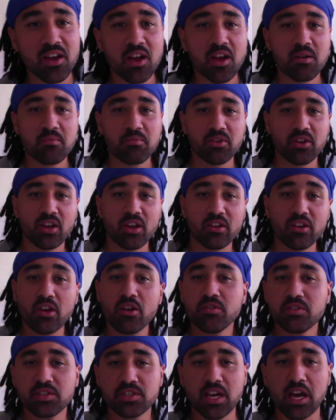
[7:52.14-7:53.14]
but uh,
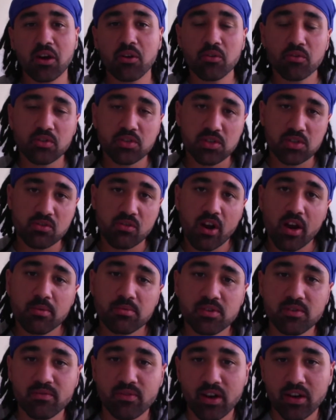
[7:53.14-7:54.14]
notice how the scribes
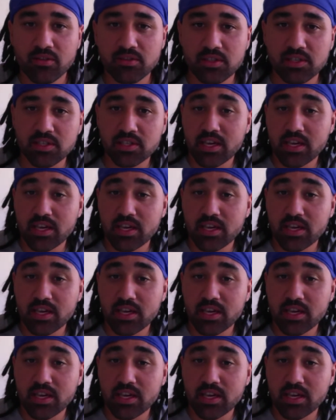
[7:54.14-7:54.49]
and Pharisees